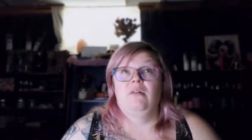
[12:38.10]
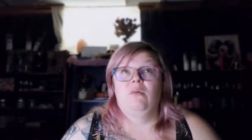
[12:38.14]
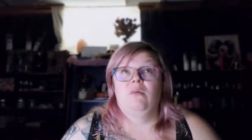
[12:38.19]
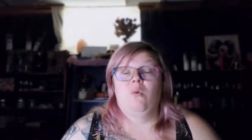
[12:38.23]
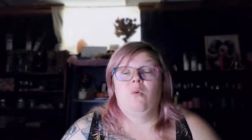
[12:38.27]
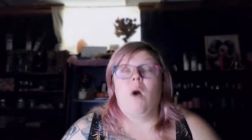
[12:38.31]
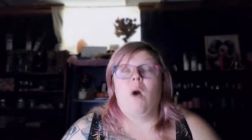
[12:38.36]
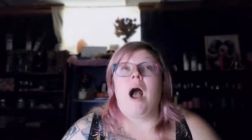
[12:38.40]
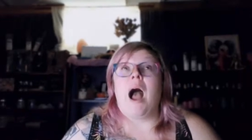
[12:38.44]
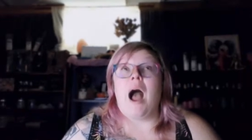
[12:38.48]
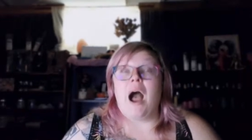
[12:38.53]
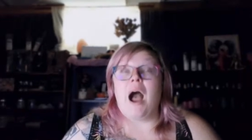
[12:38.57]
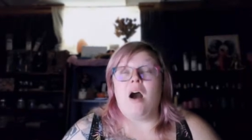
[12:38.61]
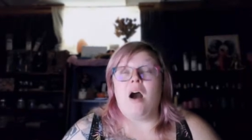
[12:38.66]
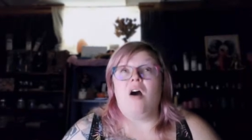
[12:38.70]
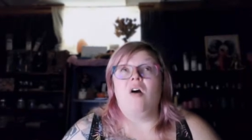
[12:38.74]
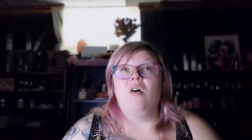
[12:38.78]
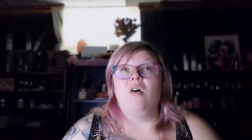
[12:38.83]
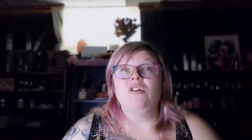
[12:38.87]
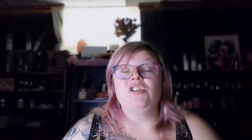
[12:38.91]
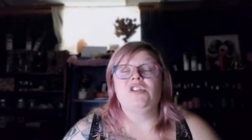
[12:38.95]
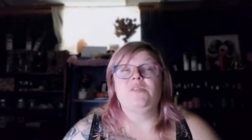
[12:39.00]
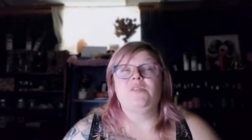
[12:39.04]

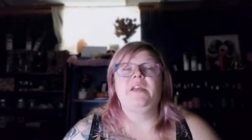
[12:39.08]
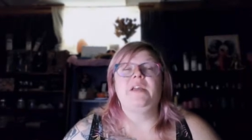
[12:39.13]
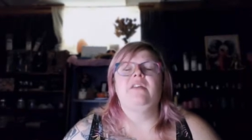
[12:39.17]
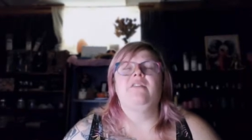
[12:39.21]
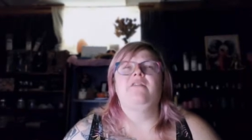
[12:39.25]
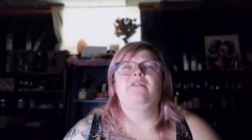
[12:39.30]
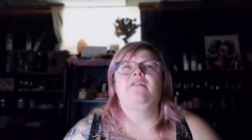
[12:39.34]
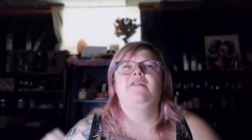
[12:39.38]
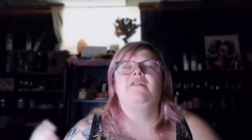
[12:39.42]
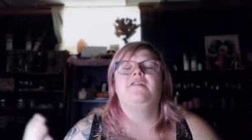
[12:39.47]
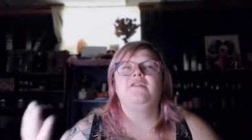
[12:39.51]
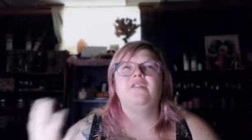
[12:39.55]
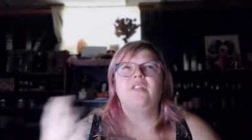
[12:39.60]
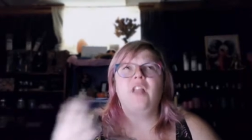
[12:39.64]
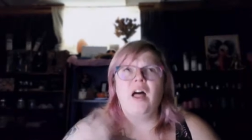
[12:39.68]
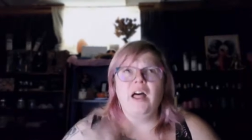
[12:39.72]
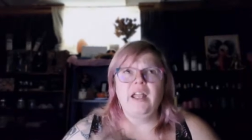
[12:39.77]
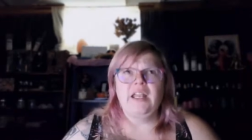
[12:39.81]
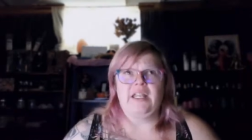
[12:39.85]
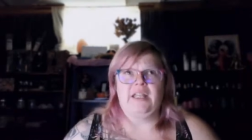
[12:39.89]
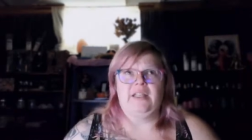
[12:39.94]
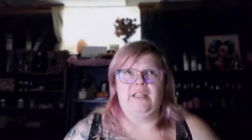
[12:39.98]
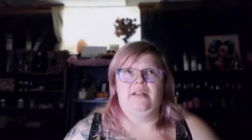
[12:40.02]
wow, just being
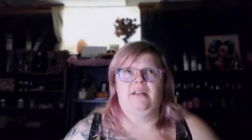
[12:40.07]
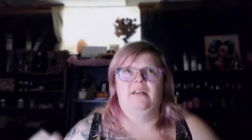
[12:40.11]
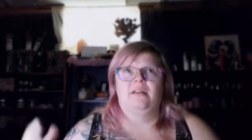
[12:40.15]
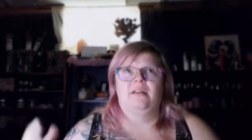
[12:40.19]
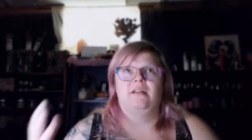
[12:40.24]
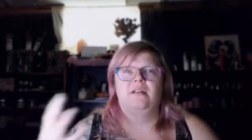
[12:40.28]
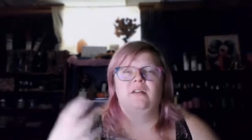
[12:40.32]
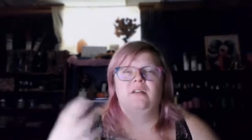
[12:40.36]
flooded